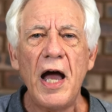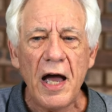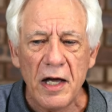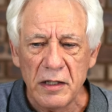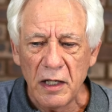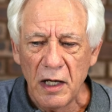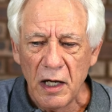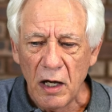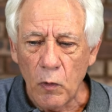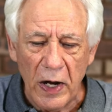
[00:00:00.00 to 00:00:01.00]
And
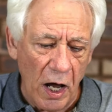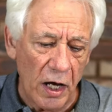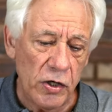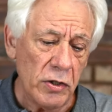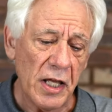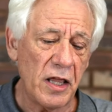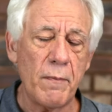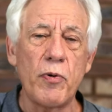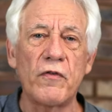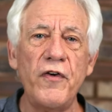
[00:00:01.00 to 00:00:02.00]
when I looked at
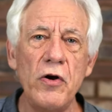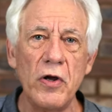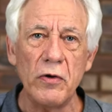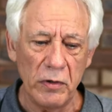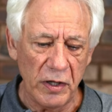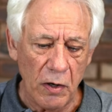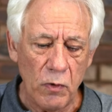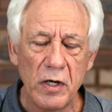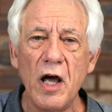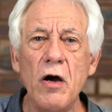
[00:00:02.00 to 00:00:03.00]
their portfolio, there
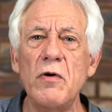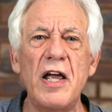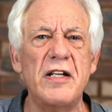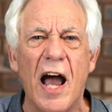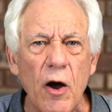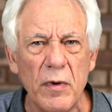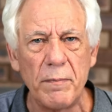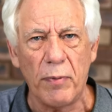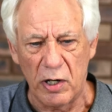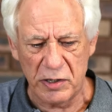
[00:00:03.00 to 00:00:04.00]
were no
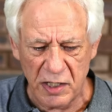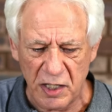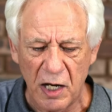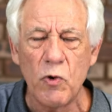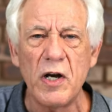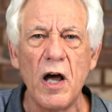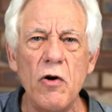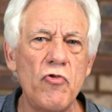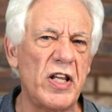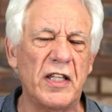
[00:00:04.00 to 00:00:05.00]
endowment policies, there were no
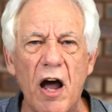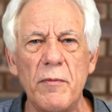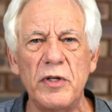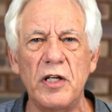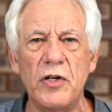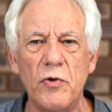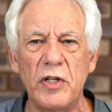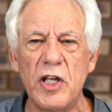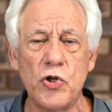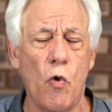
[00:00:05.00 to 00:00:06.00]
retirement
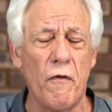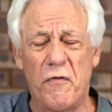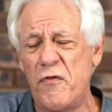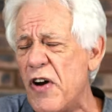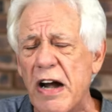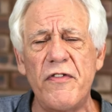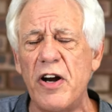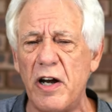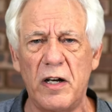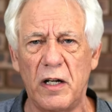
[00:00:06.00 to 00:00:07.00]
annuities, or very,
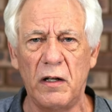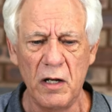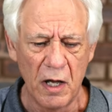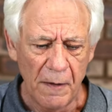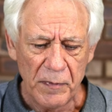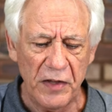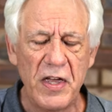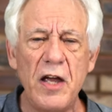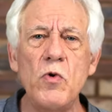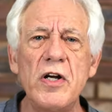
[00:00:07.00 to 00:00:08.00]
very little.
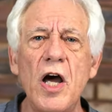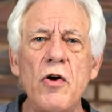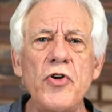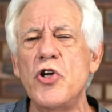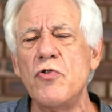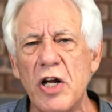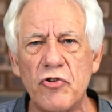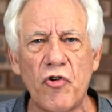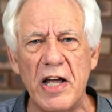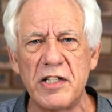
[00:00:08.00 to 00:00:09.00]
There were no
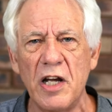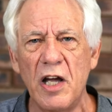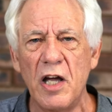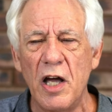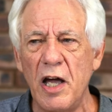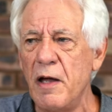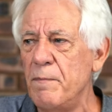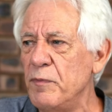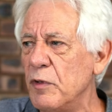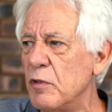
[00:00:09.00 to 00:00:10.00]
unit trusts, uh,
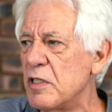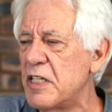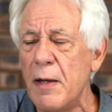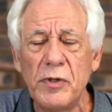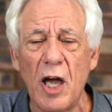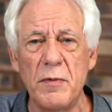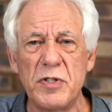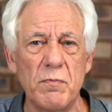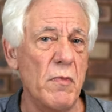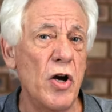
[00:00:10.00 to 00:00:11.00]

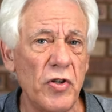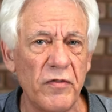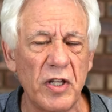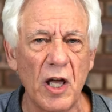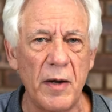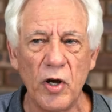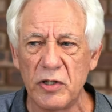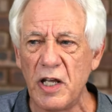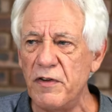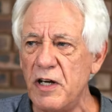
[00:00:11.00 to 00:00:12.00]
sometimes, most of the time,
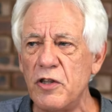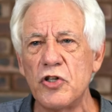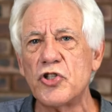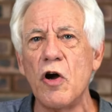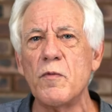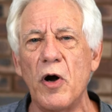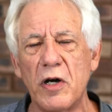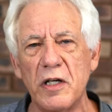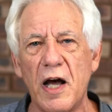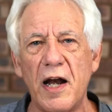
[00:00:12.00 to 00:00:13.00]
not even in the stock
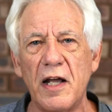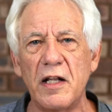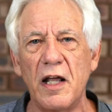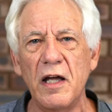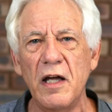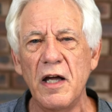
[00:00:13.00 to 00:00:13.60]
market directly.